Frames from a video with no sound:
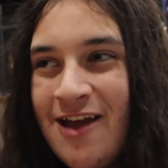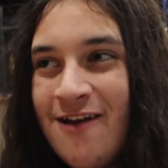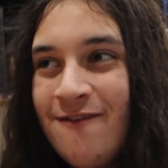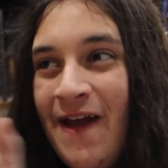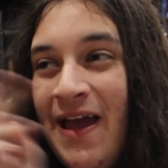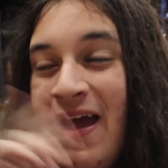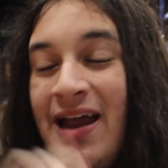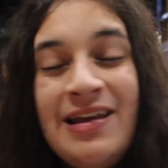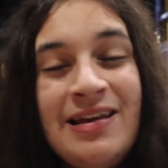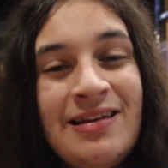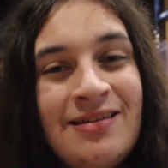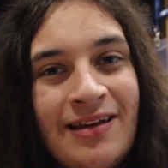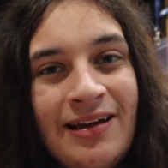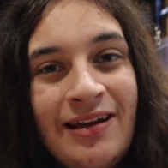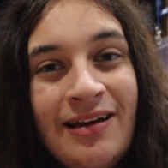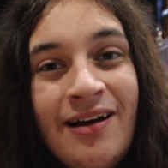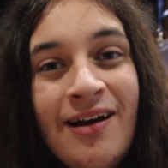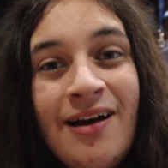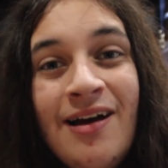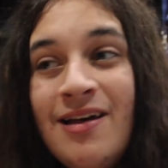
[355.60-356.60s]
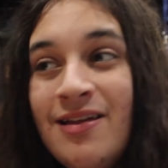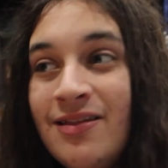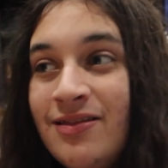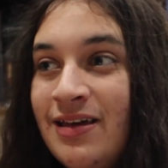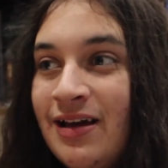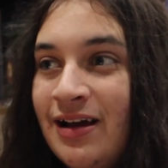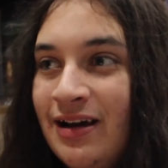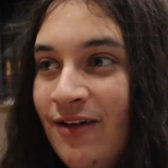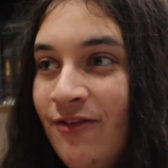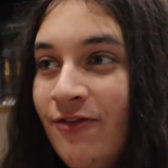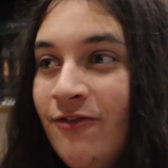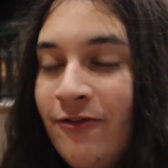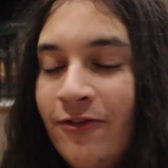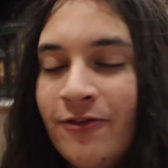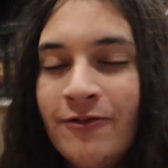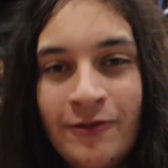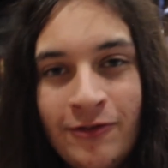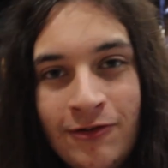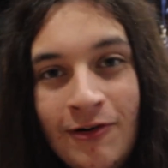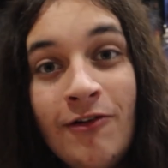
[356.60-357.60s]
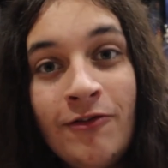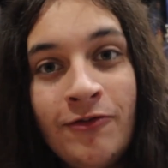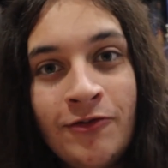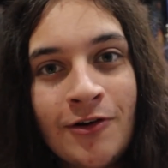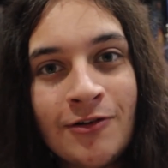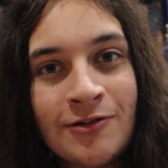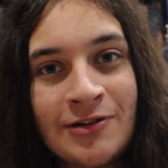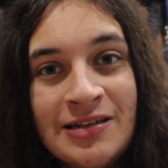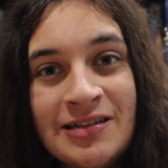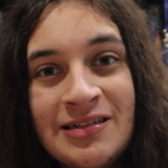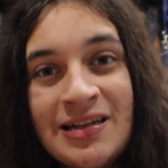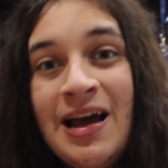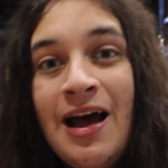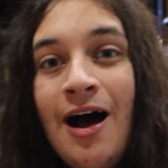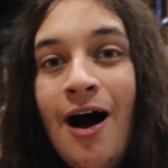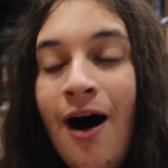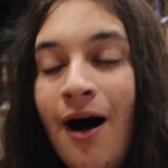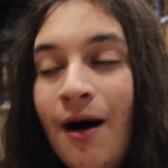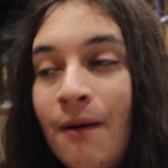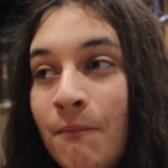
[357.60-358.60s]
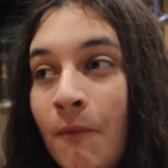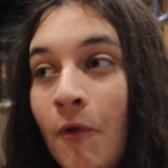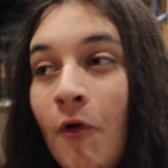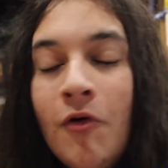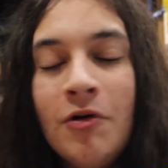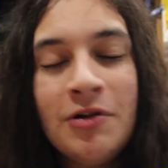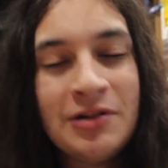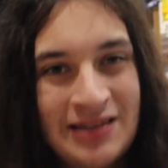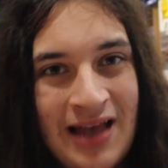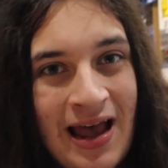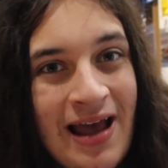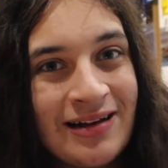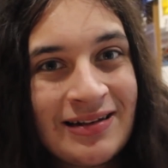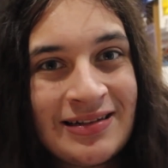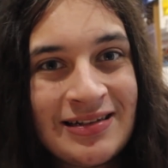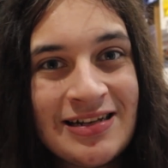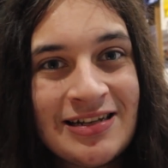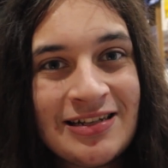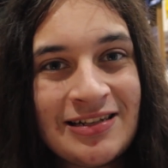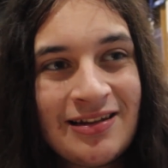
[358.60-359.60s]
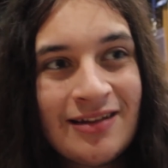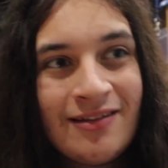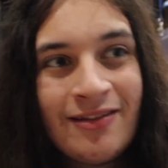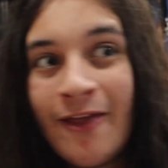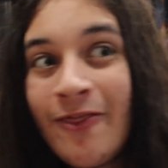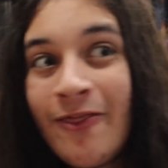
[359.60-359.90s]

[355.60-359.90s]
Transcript: If anything, the 11th and 12th Doctors are more sexist